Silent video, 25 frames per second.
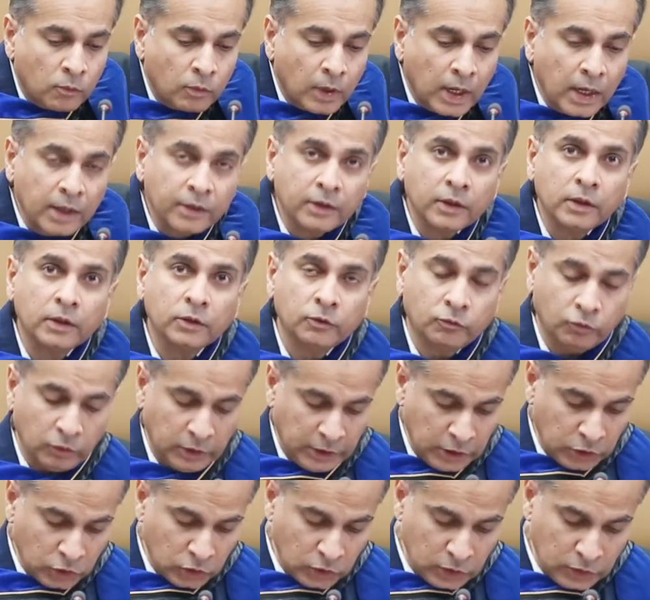Rather,
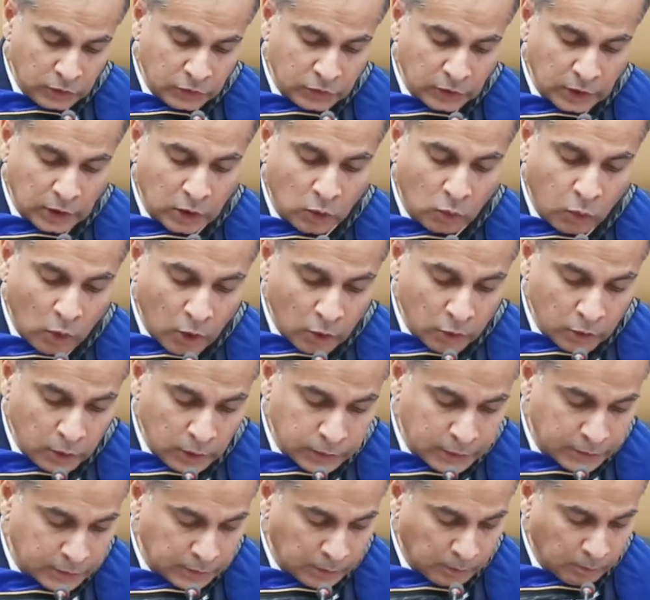traditions are
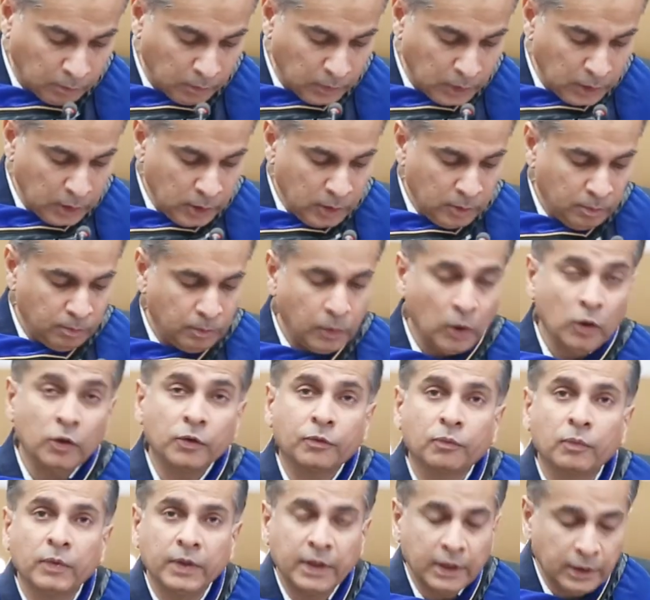quarrelsome,
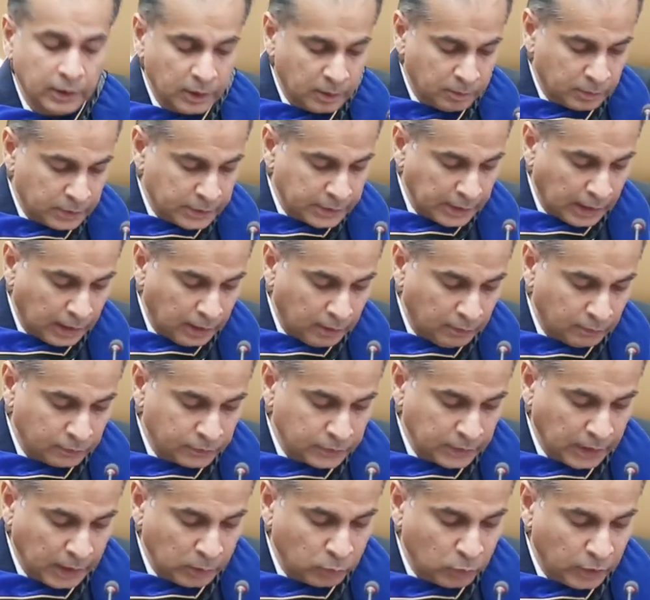both within
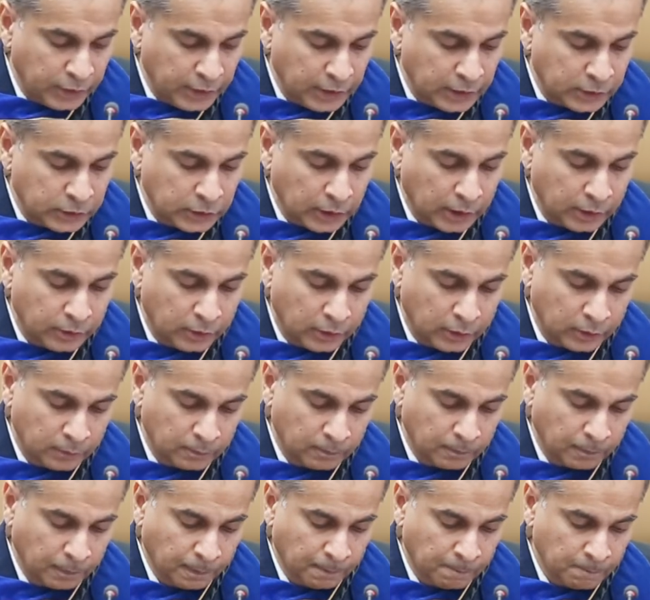themselves and with each other.
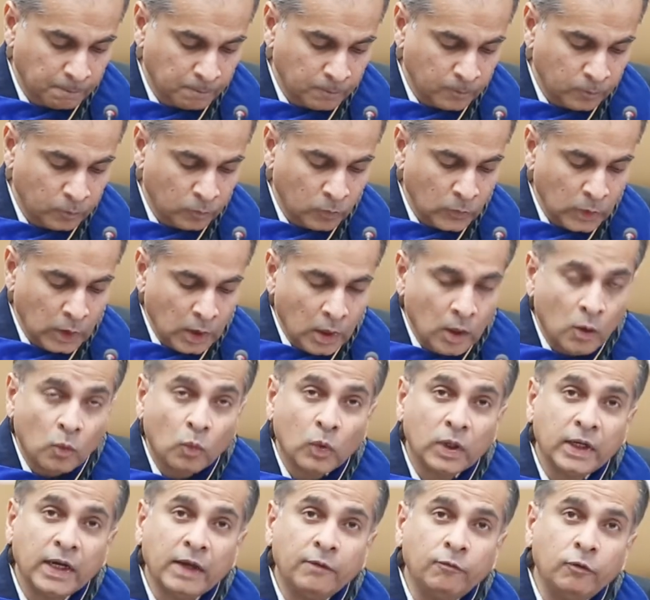
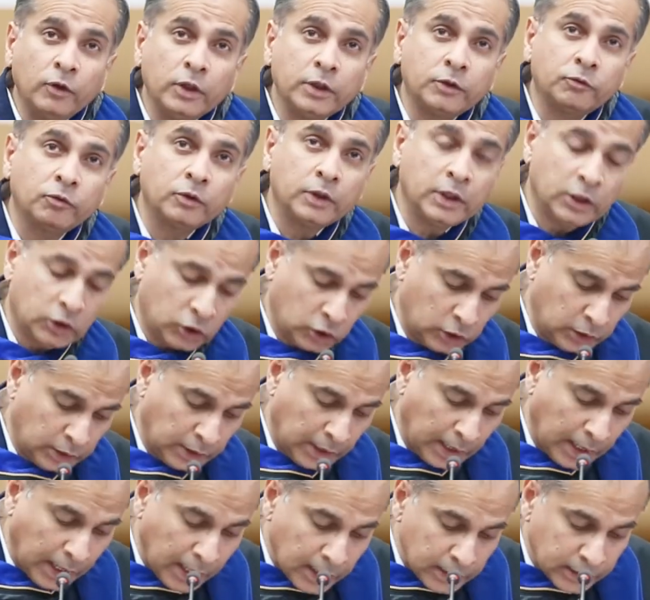What every
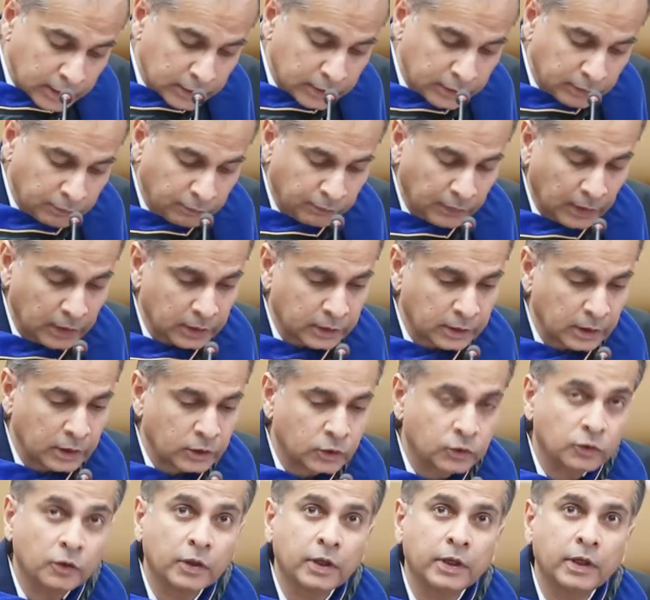tradition asks of us
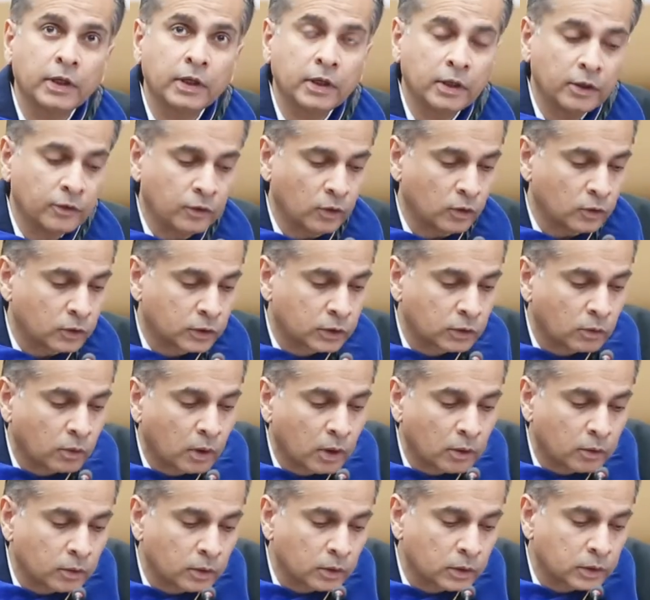is to hear those
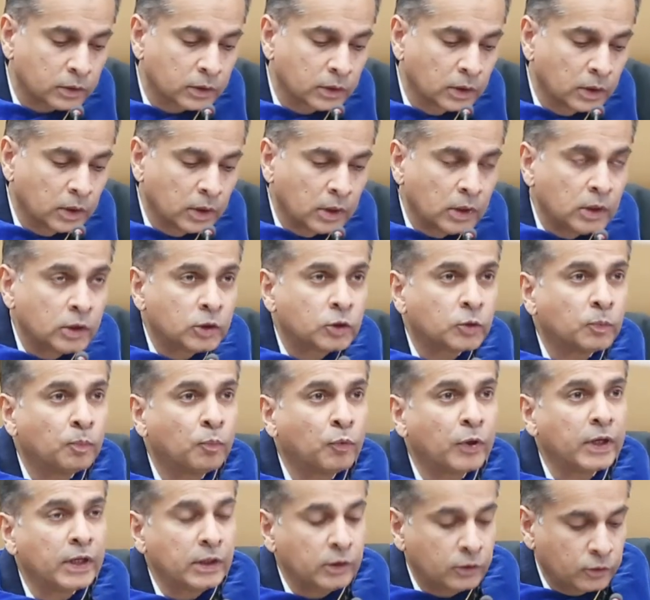quarrels, to
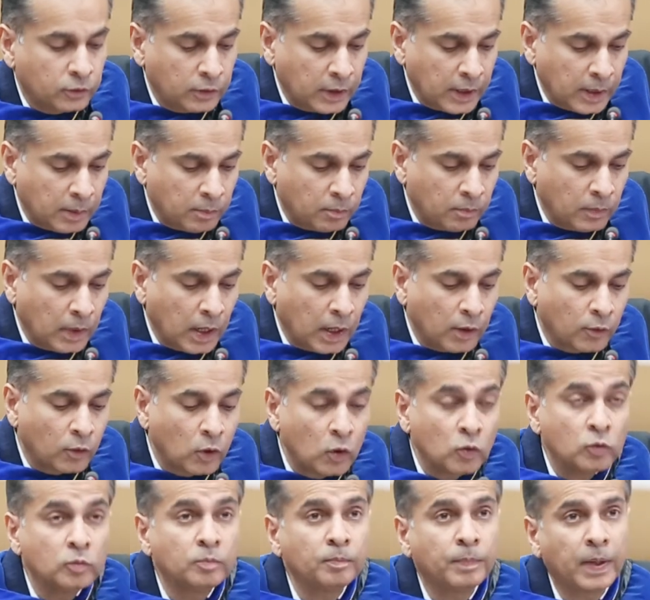bring to them our
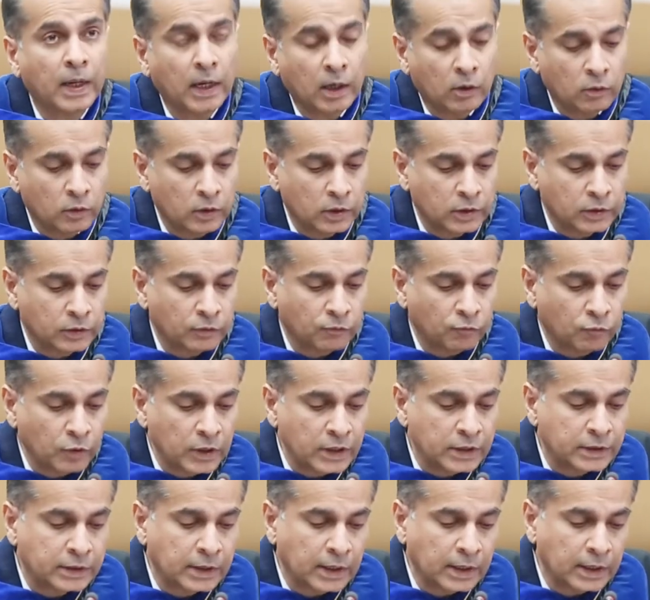own powers of
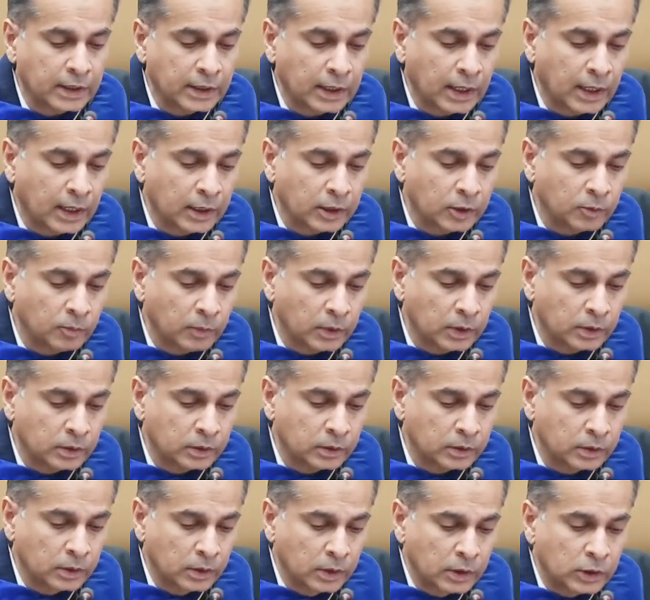reasoning and
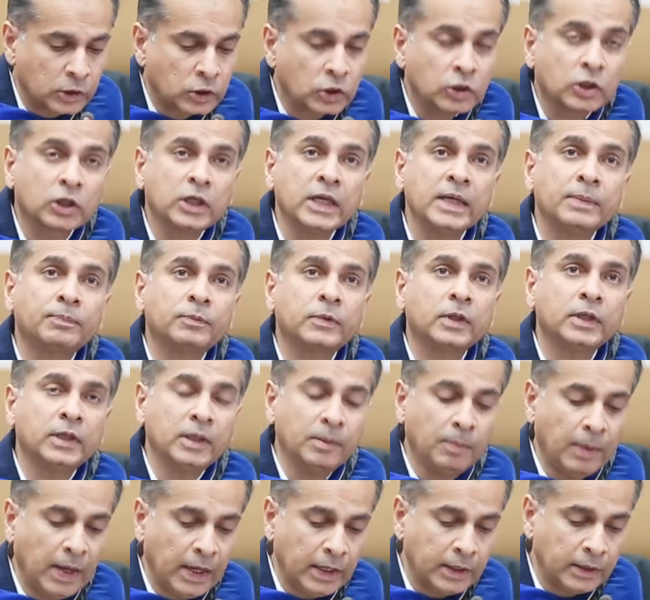argument, to keep the
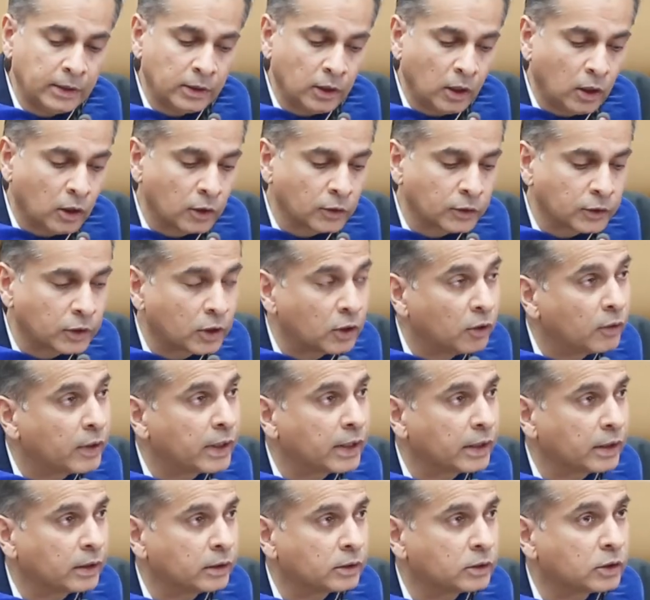debate
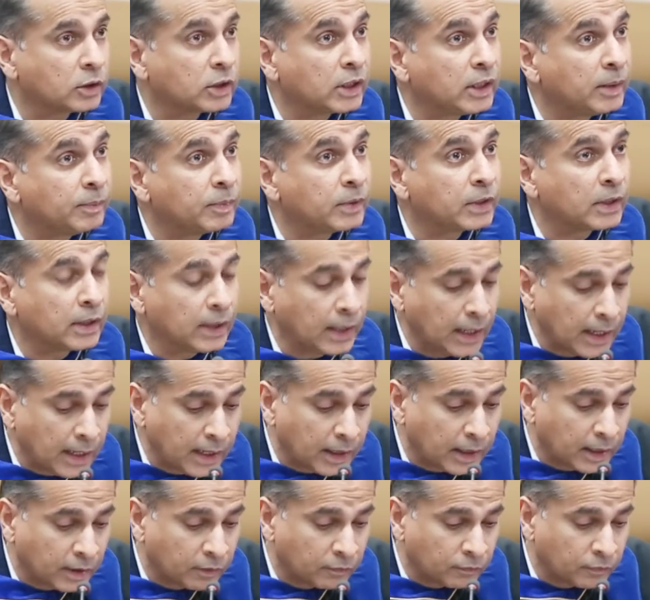ongoing, to keep it
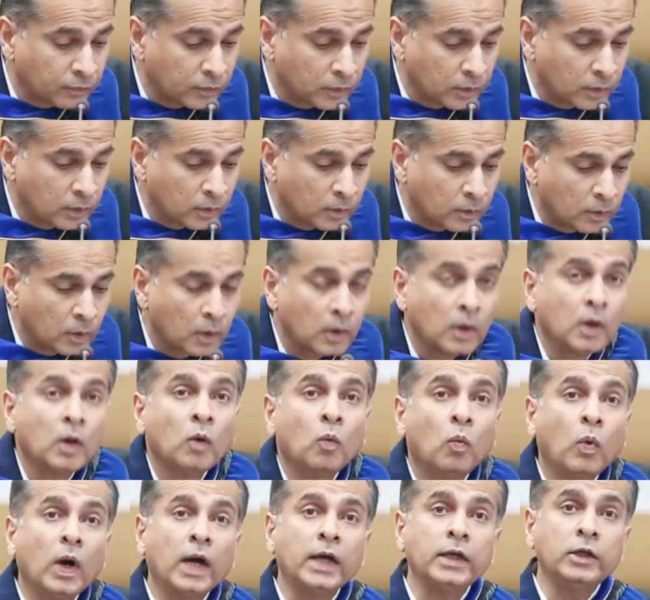alive.
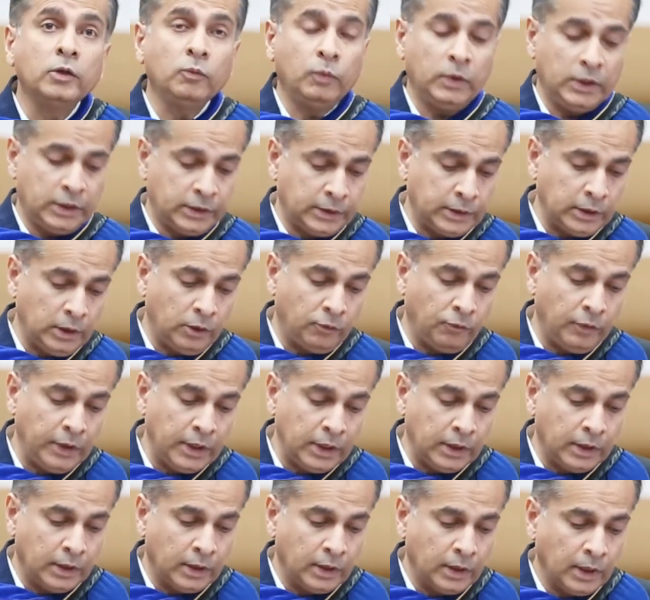Why do we still
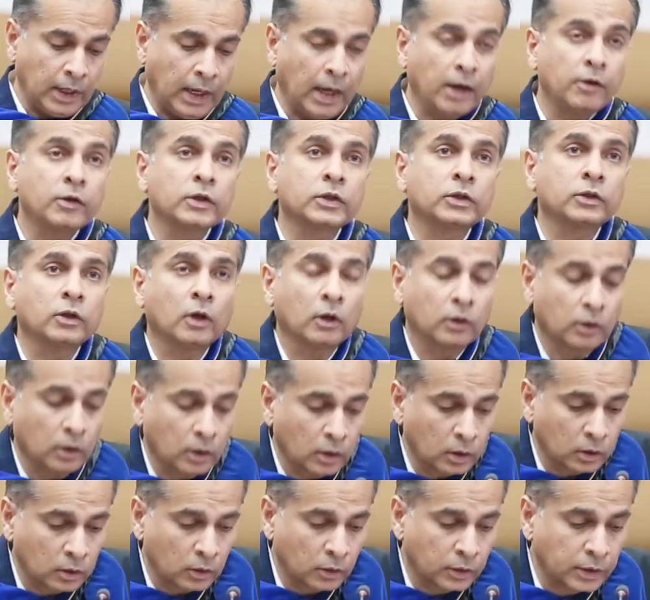read
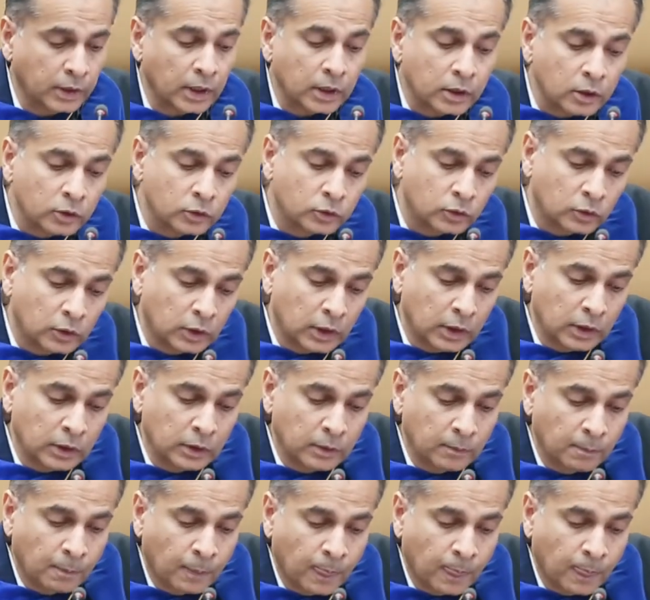Aristotle or Nagarjuna?